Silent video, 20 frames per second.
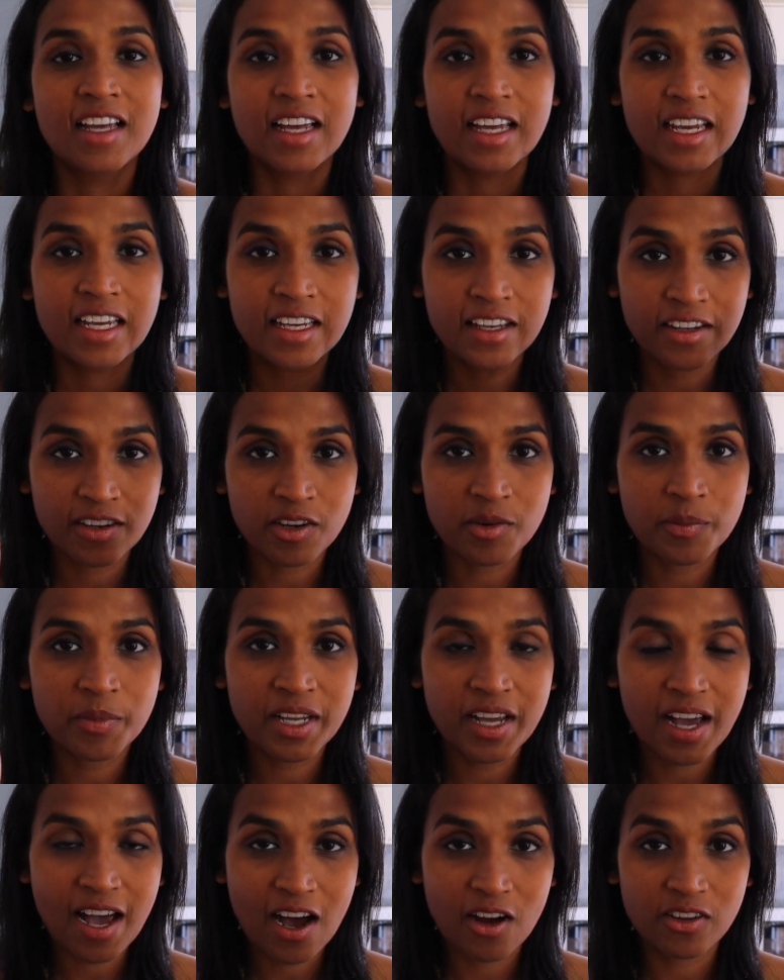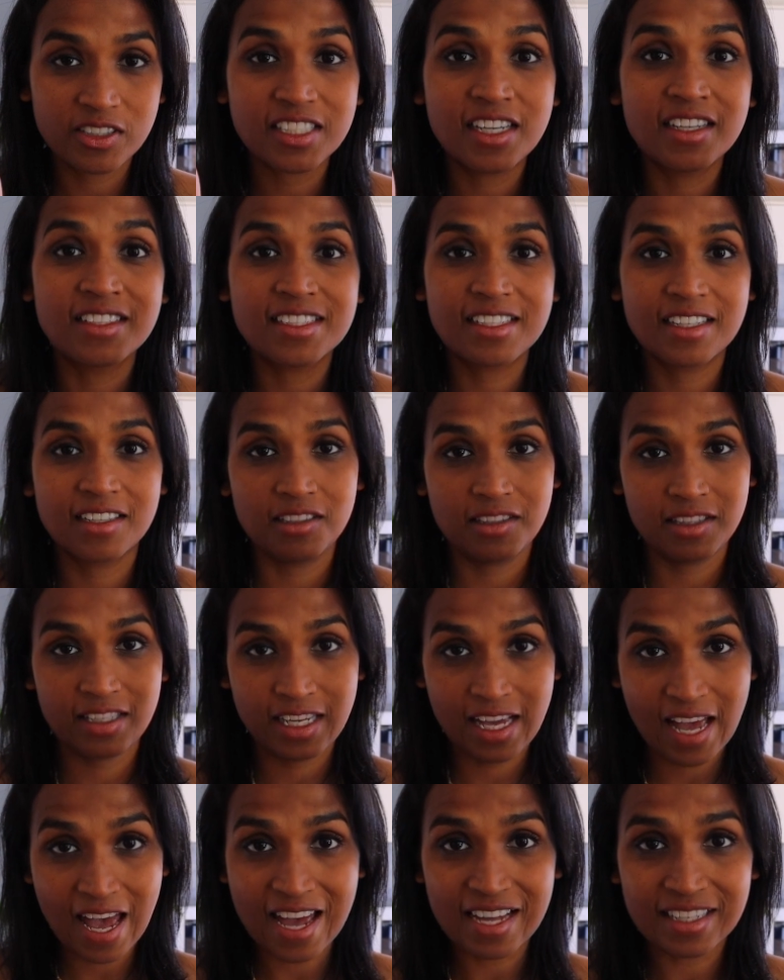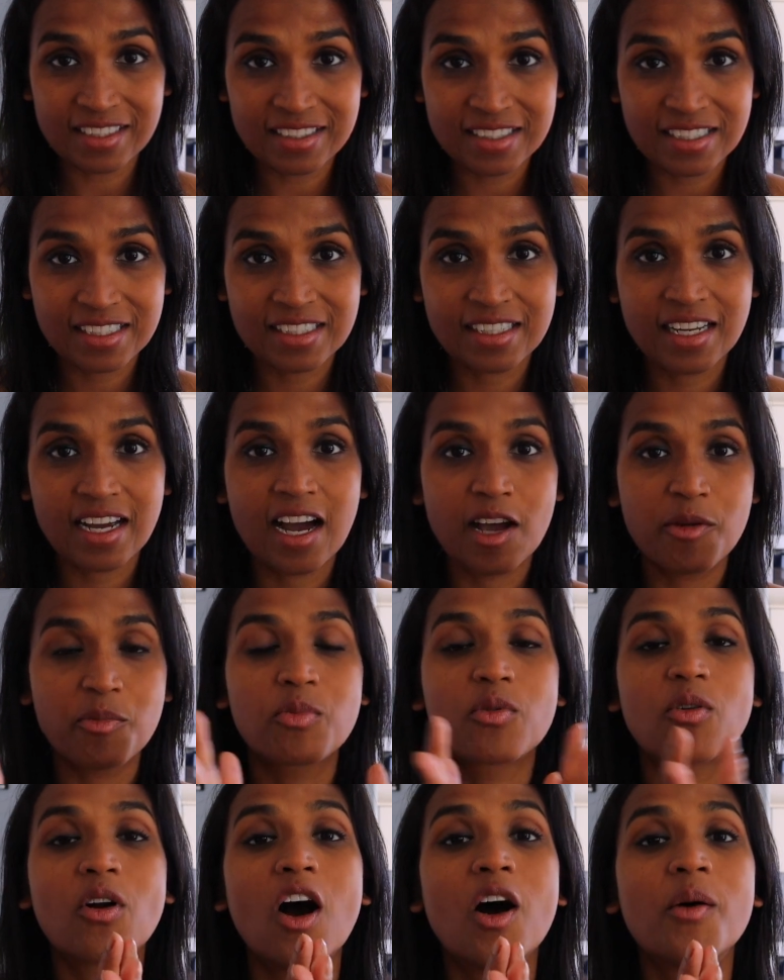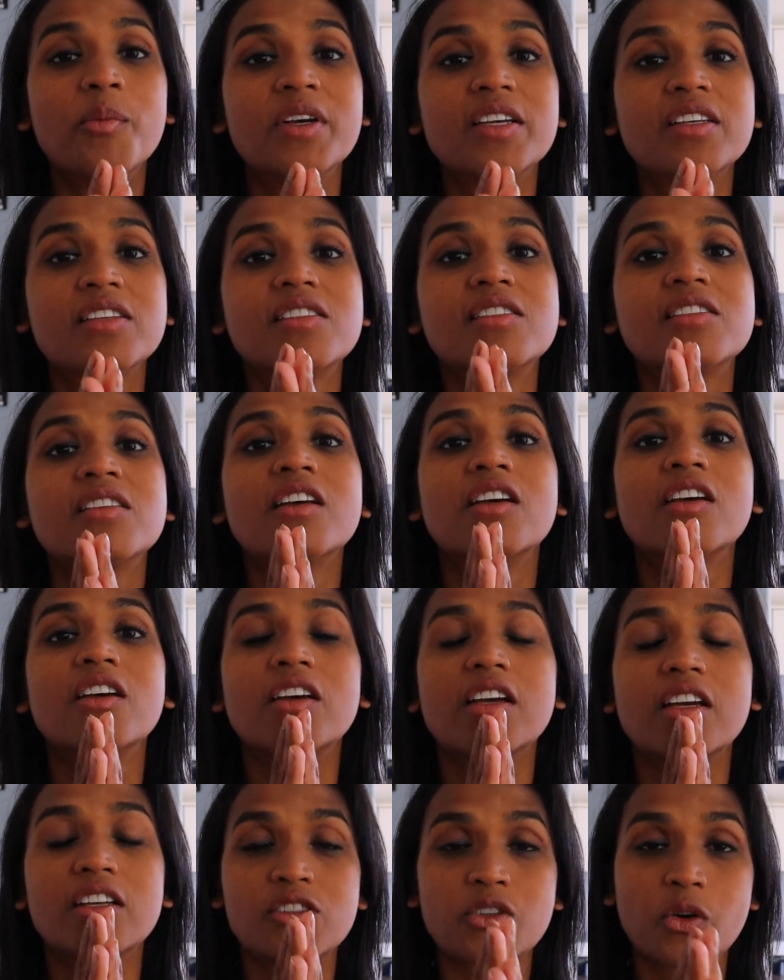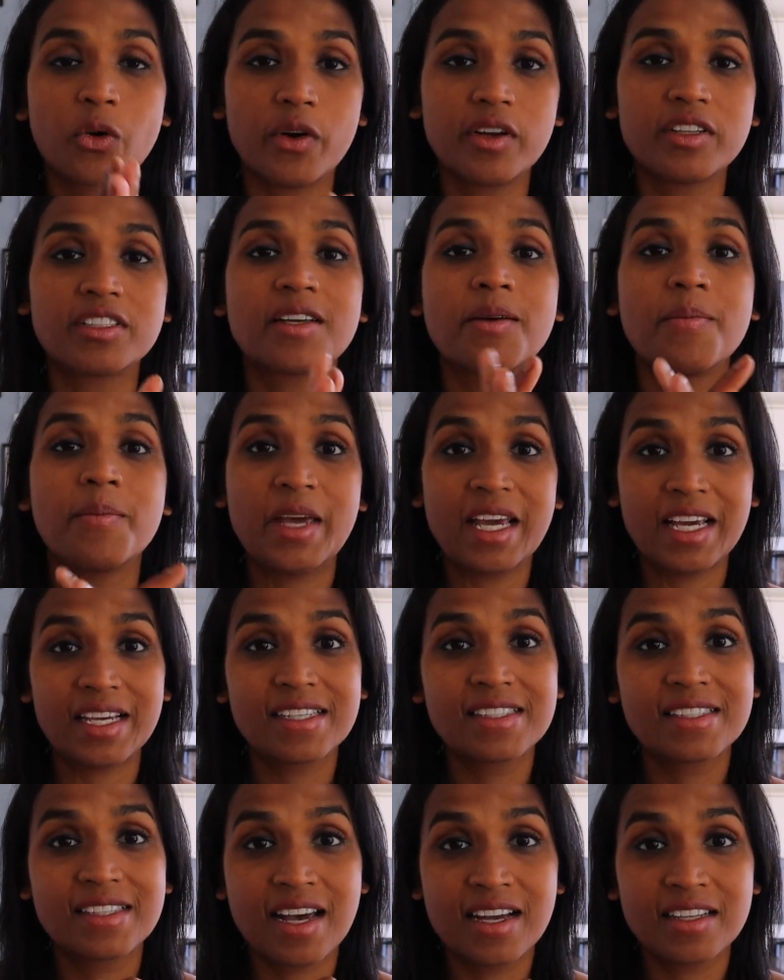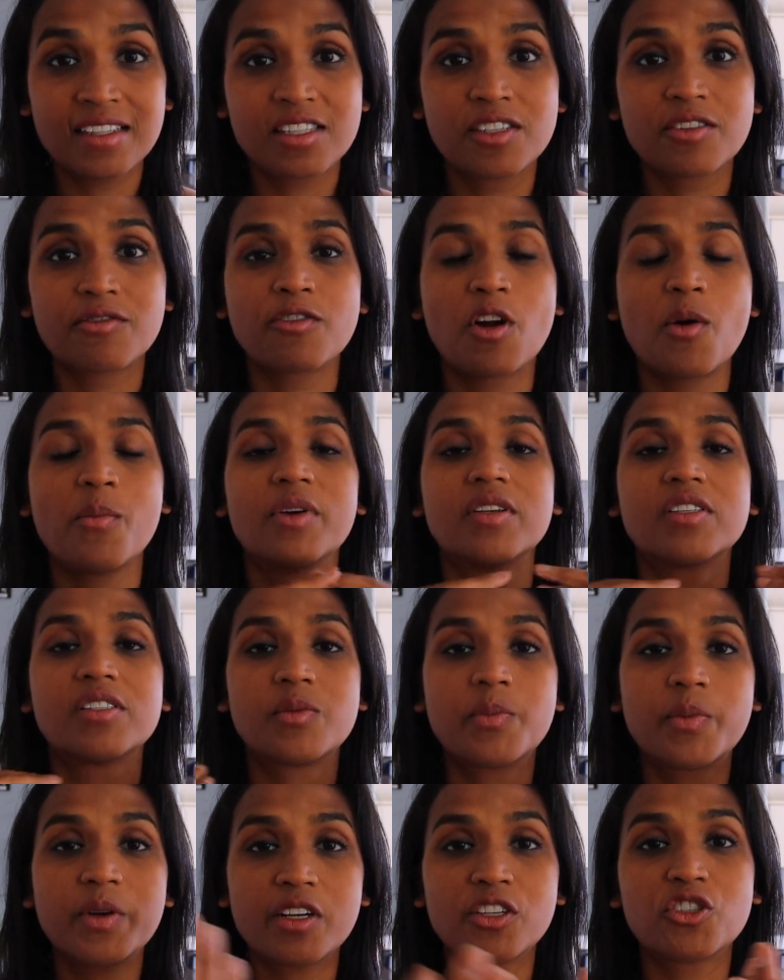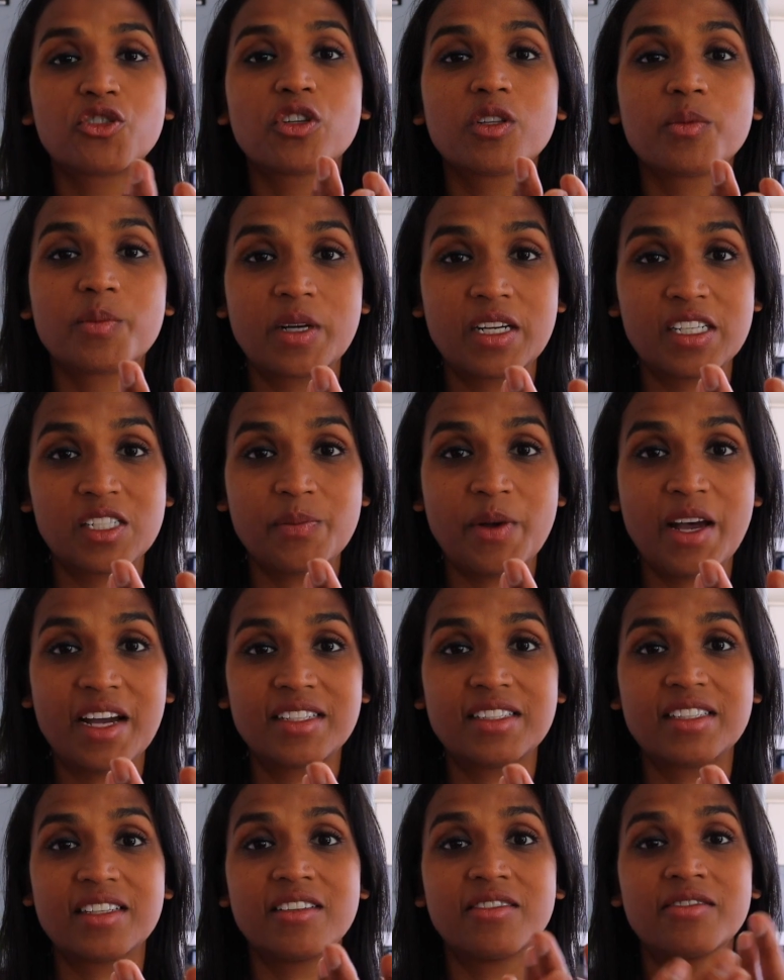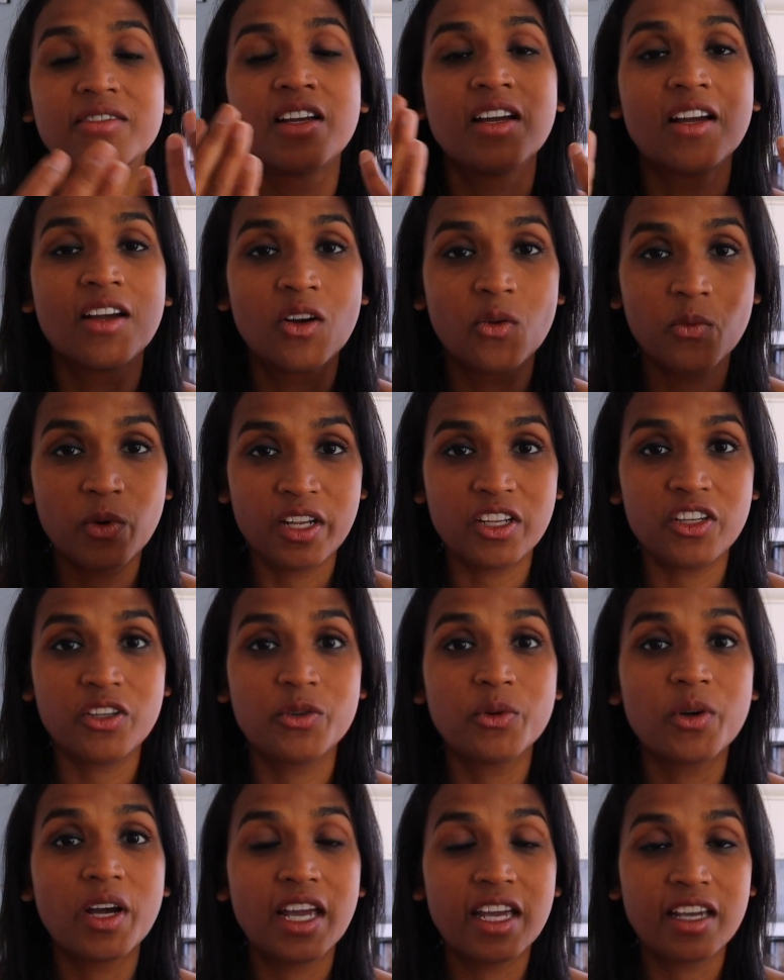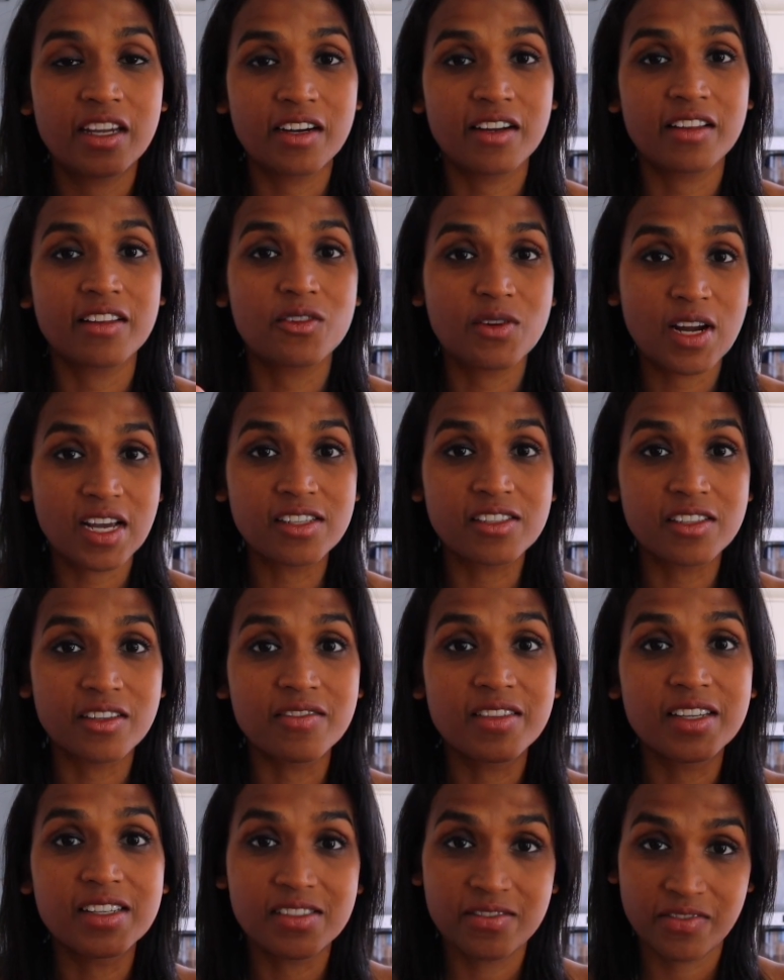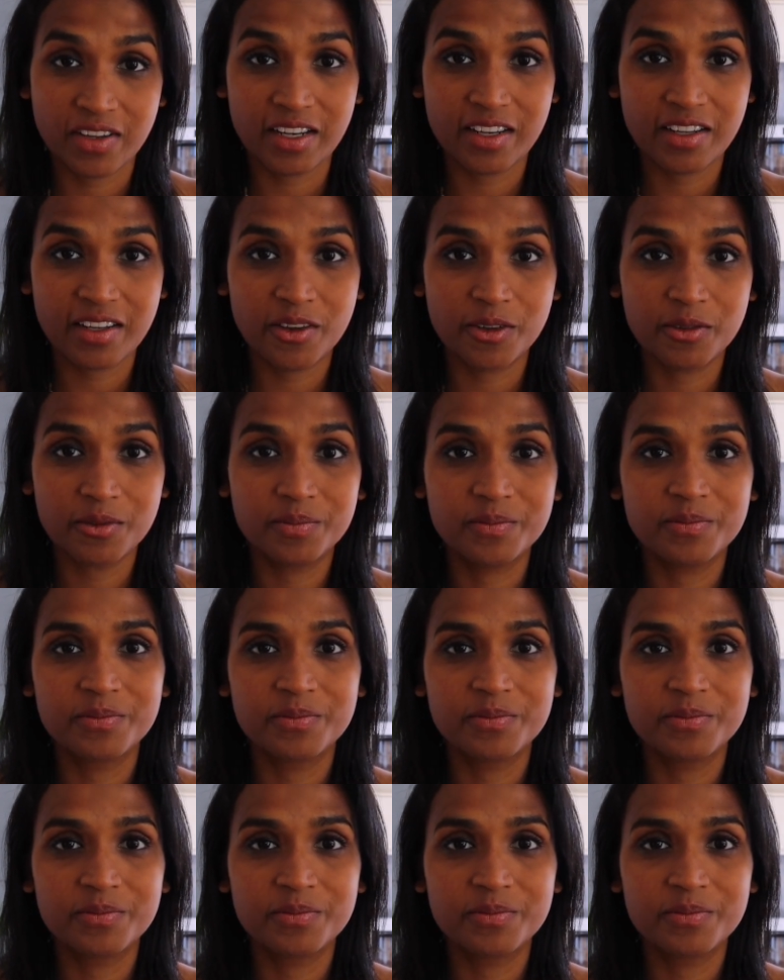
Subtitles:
hear me out until the end. I promise it's going to make sense from a spiritual perspective when you hear the rest of this video.